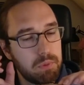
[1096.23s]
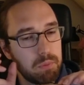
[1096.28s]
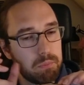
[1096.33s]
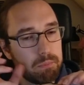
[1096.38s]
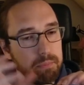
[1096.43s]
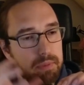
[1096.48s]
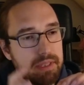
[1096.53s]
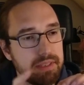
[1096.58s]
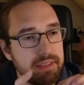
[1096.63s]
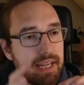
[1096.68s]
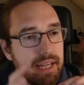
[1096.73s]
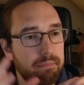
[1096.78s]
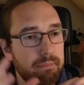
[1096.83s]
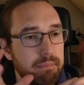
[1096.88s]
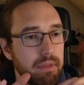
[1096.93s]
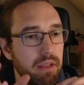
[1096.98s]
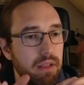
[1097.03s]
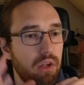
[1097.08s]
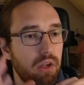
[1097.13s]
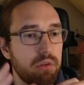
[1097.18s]
build up
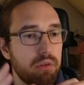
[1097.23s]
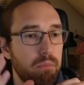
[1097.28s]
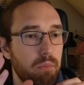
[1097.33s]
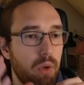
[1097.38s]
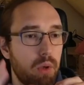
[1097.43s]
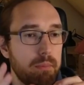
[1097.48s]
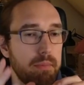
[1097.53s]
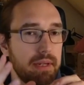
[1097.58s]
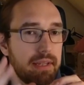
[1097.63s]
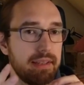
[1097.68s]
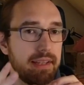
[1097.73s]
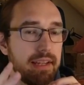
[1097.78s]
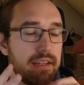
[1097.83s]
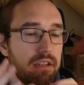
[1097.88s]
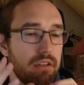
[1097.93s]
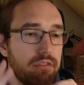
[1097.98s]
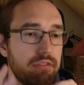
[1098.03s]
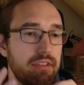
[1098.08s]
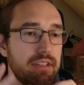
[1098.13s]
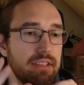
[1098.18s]
a lot more
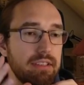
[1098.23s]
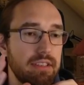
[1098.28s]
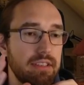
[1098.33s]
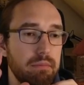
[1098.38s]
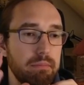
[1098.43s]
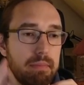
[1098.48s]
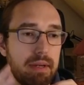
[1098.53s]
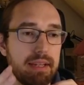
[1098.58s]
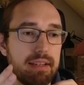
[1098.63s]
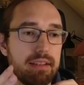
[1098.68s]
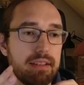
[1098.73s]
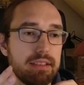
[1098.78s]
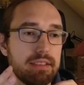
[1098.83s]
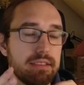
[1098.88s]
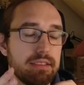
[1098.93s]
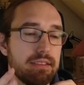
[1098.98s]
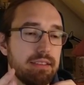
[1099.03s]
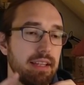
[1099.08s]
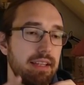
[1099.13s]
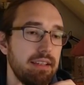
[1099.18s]
magnetic field in
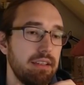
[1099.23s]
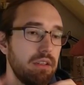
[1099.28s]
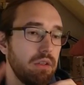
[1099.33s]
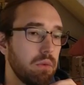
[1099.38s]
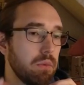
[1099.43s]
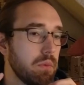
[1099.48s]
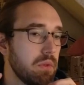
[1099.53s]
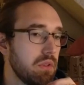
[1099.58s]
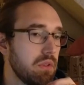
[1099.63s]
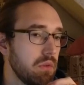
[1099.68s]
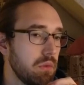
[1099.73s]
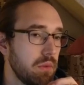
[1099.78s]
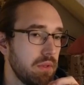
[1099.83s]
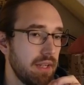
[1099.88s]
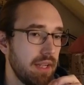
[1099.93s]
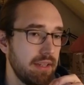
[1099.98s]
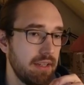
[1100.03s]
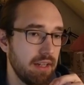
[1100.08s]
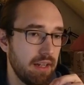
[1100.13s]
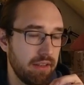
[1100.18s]
magnets than you would do in
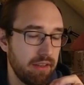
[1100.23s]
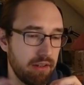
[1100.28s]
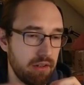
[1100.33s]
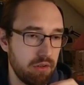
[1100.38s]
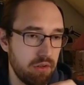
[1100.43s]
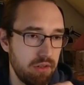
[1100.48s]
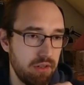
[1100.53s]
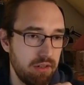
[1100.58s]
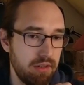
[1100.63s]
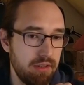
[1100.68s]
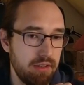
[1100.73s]
any other coil.